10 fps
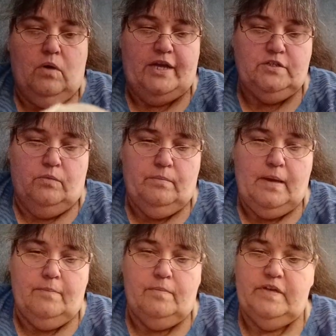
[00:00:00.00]
I don't
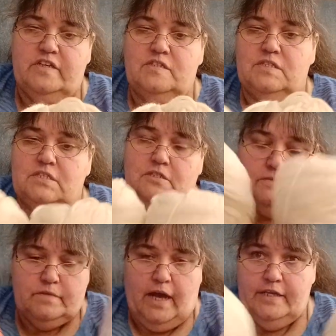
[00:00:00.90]
remember because
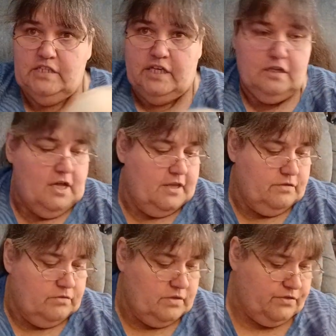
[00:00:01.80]
I get a lot
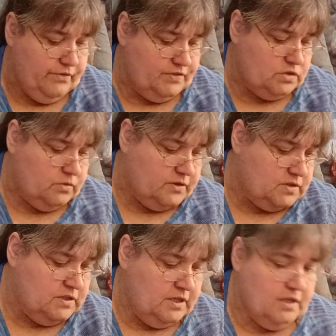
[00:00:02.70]
through the thrift
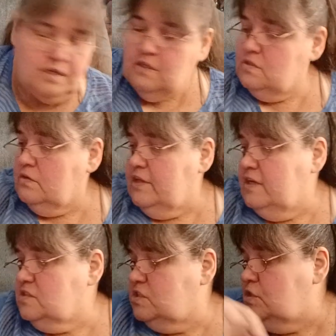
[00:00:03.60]
stores. So
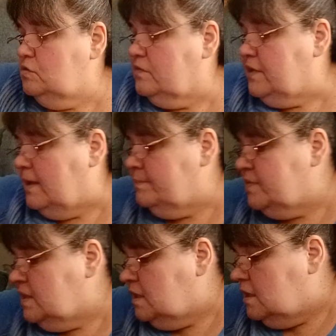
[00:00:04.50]
that's 2 of them.
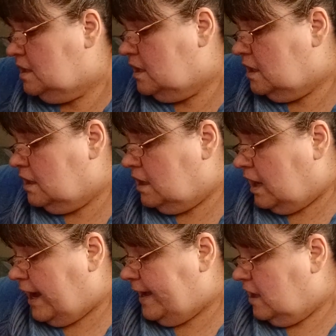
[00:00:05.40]

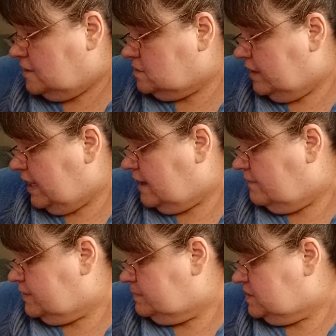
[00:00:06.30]
I also
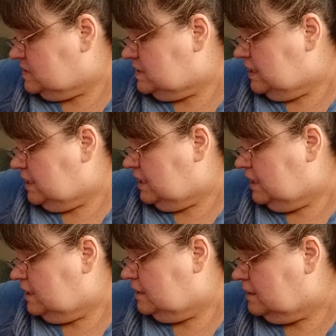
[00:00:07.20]
have, let me see
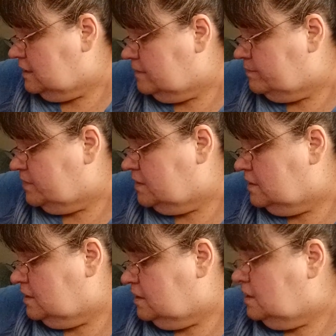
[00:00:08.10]

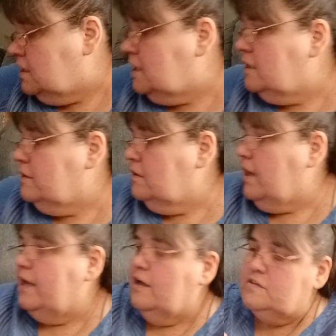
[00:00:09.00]
here.
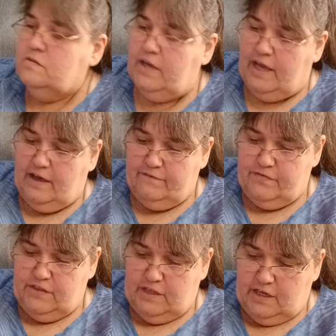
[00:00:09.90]
I also
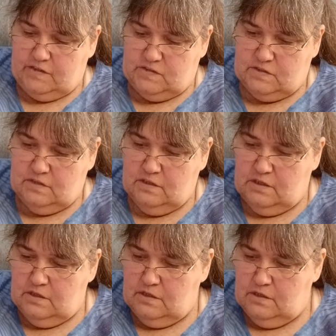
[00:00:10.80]
have this.
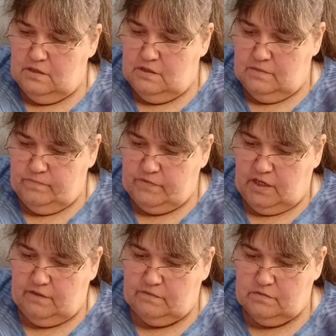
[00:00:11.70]
I
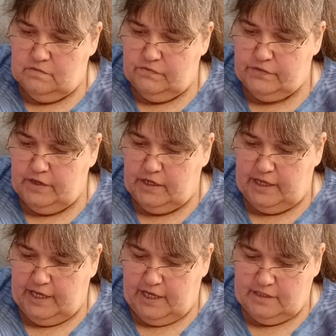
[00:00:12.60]
even forgot
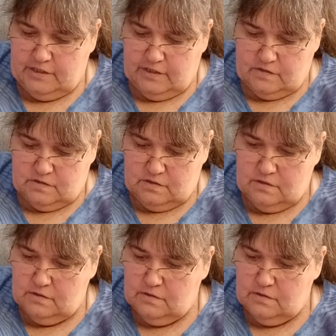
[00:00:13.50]
I had this.